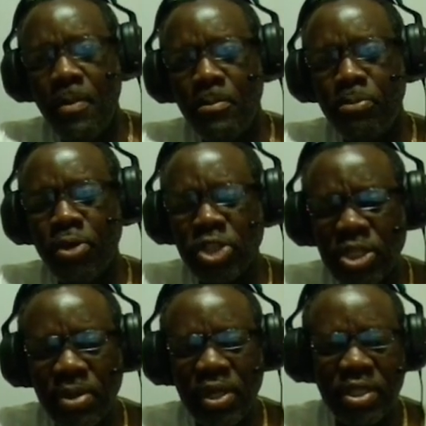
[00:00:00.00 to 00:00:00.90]

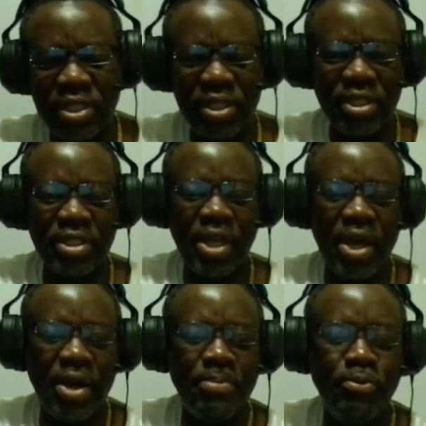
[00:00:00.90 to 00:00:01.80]
possibilities
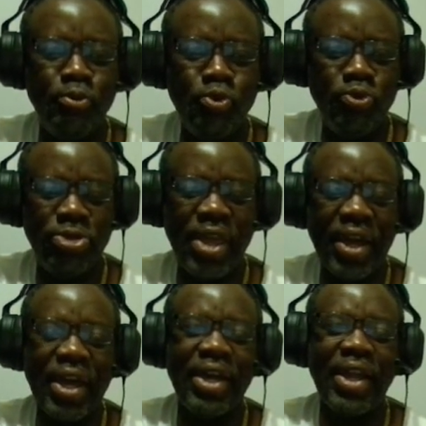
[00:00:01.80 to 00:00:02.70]

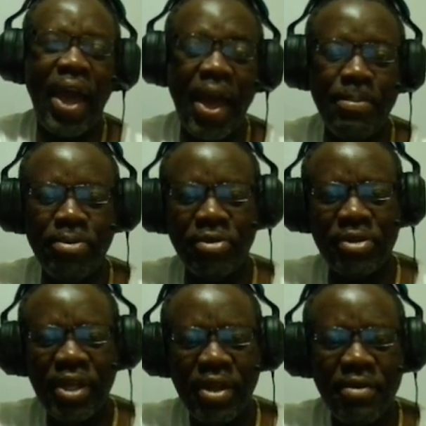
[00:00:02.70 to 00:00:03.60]
that can happen
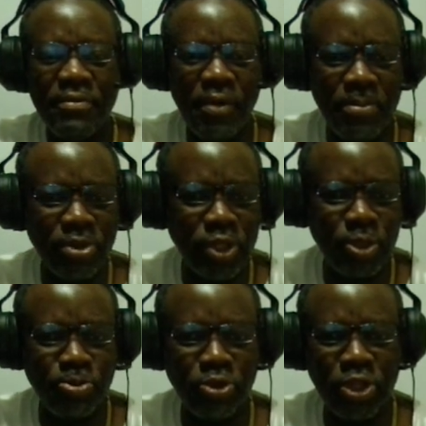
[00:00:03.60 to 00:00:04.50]
from this
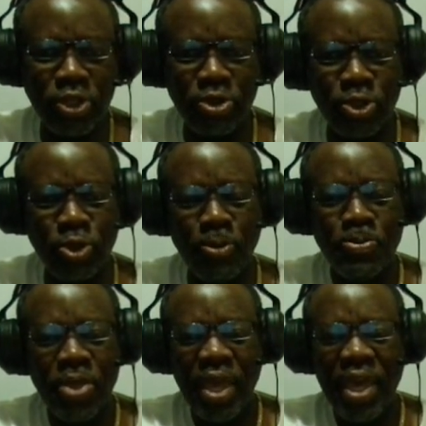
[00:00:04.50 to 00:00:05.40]
position. So
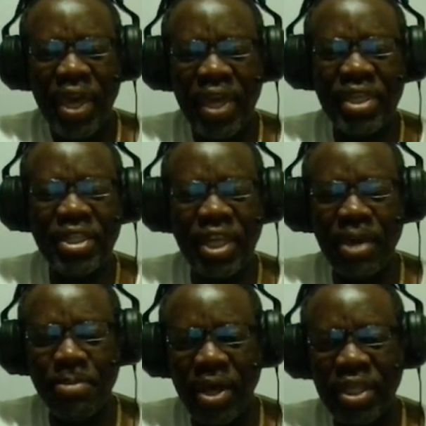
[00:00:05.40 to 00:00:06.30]
in this
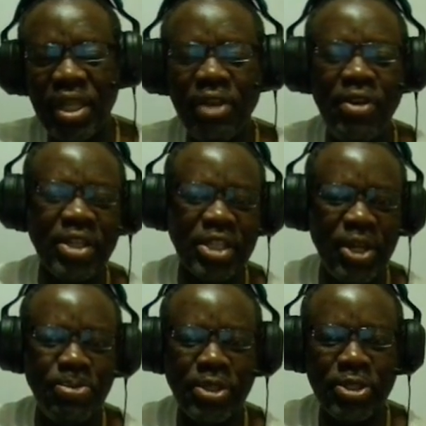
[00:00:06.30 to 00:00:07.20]
game, Dingley actually
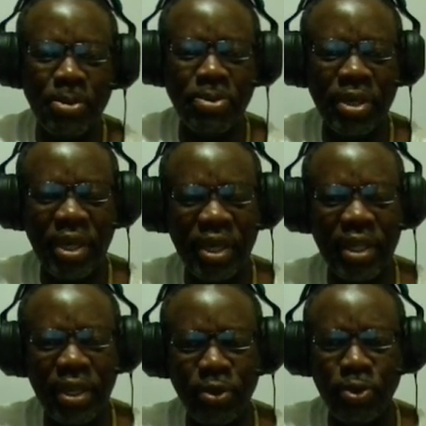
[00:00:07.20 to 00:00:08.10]
played something a
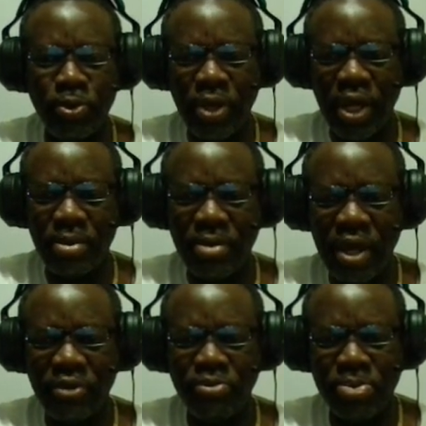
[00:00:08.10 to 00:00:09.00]
little
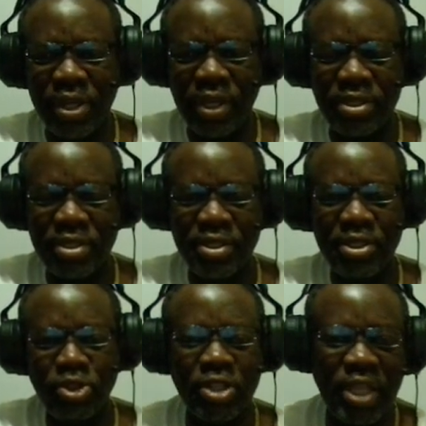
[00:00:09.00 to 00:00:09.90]
out of place,
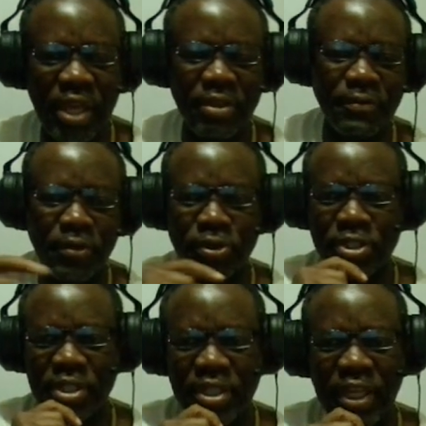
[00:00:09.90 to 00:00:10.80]
just like the
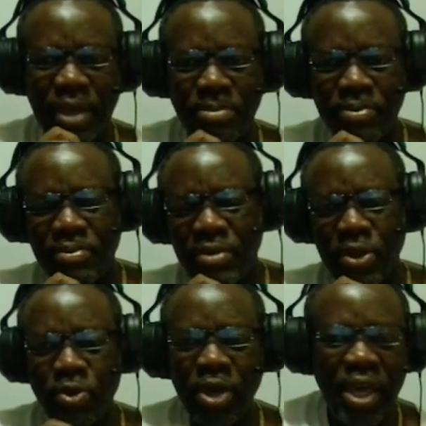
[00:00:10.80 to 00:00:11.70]
first game.
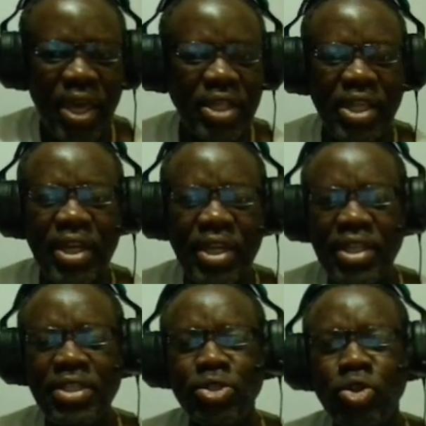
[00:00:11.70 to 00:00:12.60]
It's like in
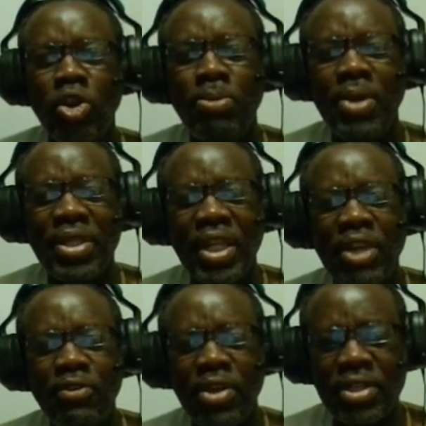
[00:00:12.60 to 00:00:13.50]
this tournament,
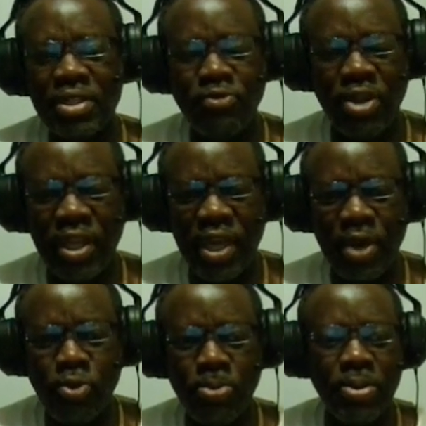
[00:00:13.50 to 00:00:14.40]
Dingley is really
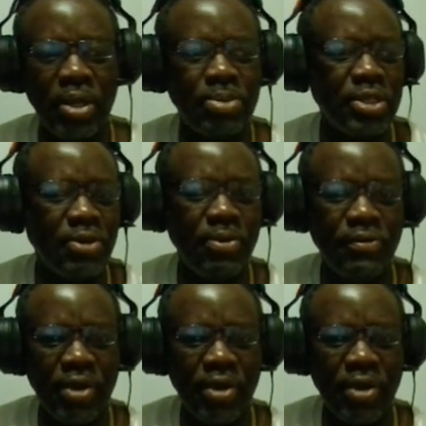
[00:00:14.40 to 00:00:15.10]
equipping himself with